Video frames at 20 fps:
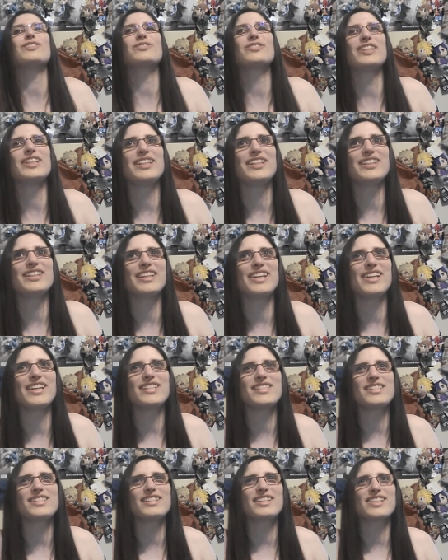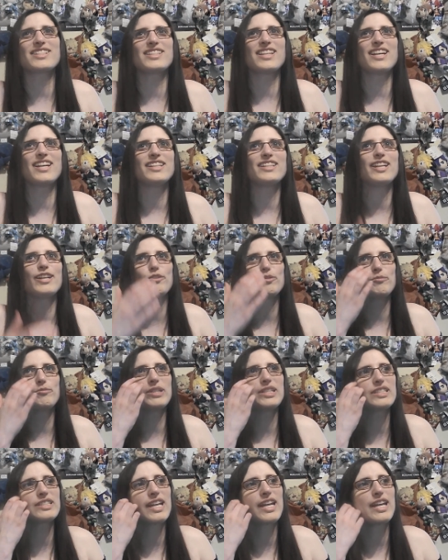reading this because then they would be
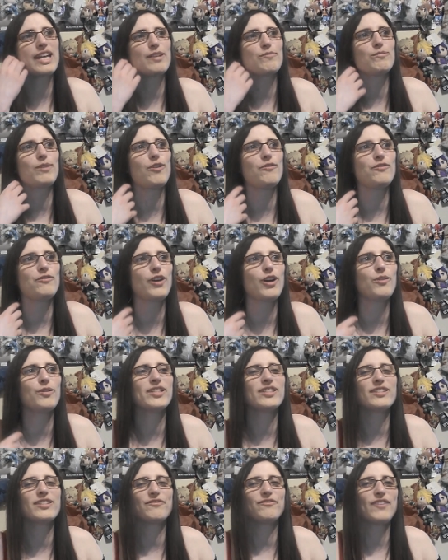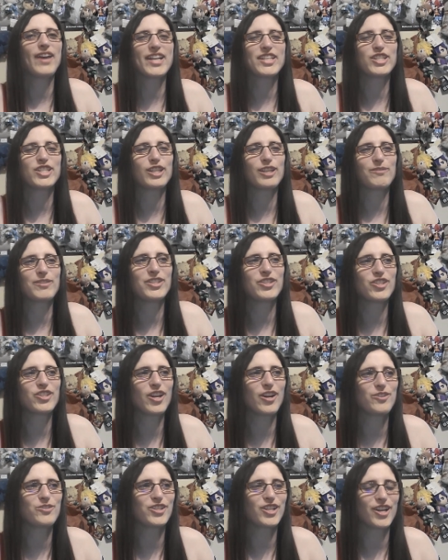saying Mofo is fat shaming
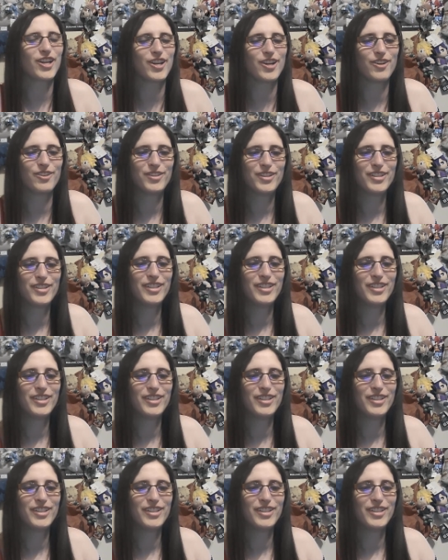Cho Cho.